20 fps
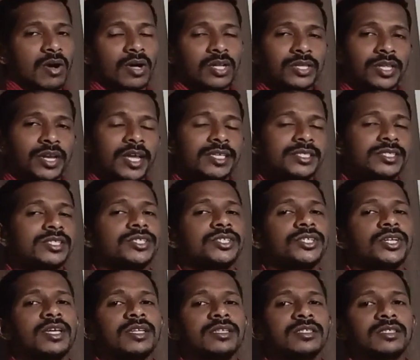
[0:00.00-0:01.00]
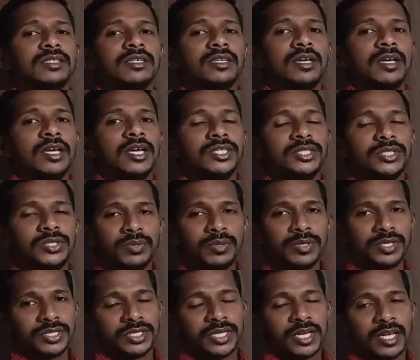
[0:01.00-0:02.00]
authorized shares,
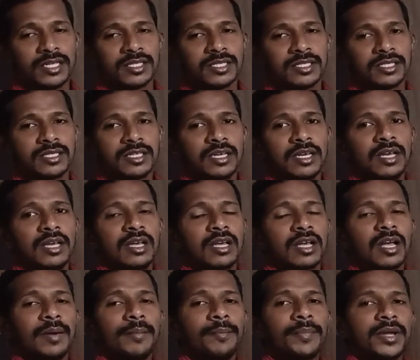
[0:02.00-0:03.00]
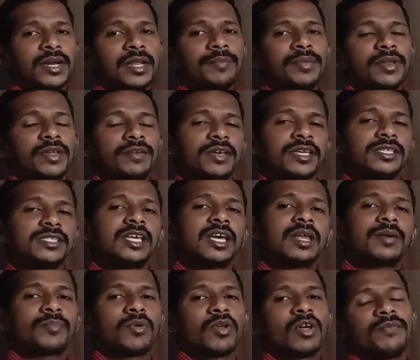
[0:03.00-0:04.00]
issued shares, company previous
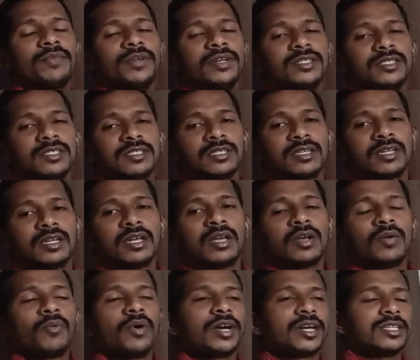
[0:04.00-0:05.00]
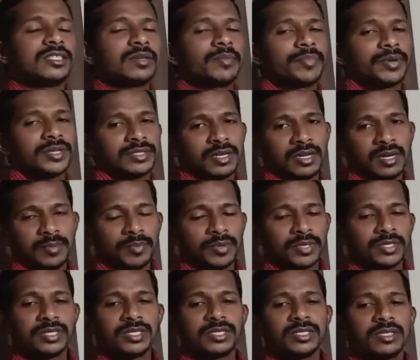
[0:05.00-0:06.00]
year profits, what is the present
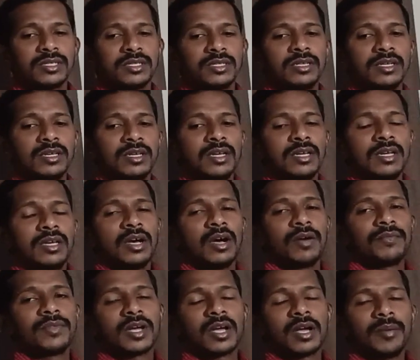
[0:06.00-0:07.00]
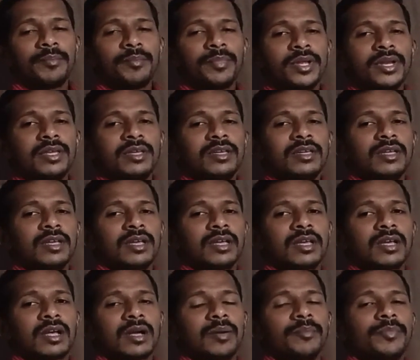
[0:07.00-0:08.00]
position of the company,
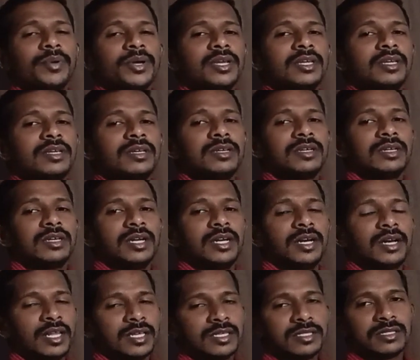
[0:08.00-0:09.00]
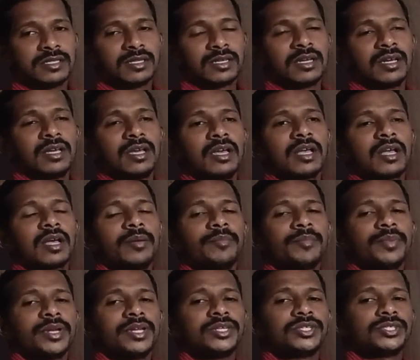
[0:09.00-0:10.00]
company interest,
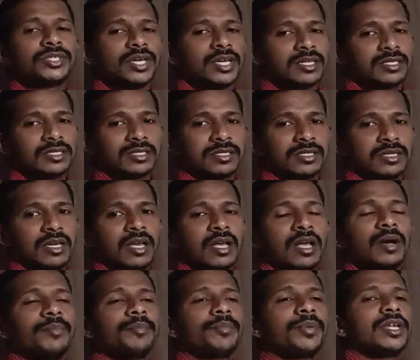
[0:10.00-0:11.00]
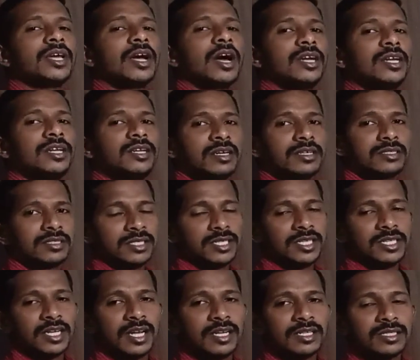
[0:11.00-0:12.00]
company shares, company auditors
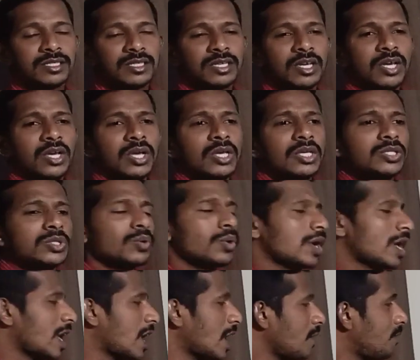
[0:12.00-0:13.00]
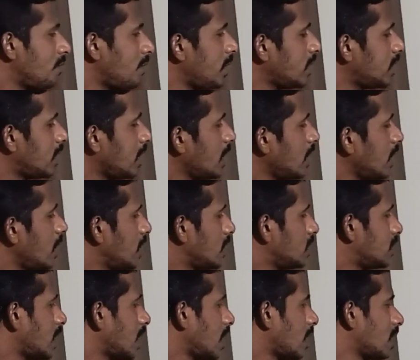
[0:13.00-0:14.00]
details. So everything
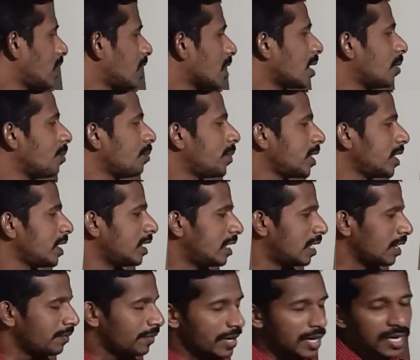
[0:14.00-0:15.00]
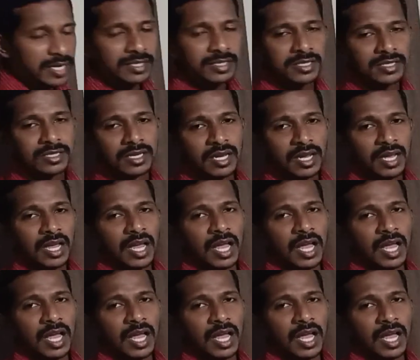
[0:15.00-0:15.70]
is there. Company dividends,